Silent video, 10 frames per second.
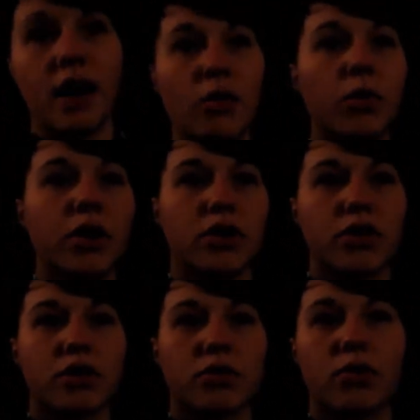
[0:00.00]
now we're
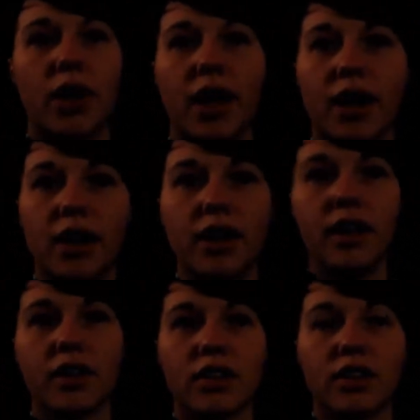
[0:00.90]
just ready
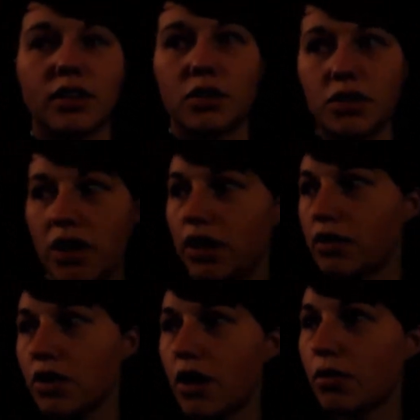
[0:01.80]
to see the
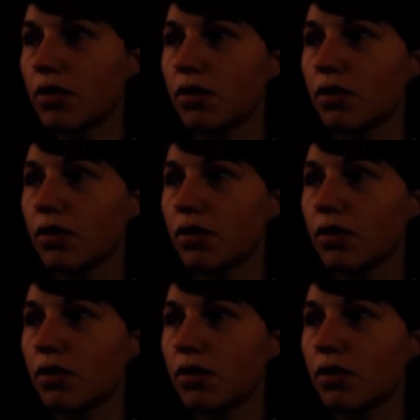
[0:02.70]
show.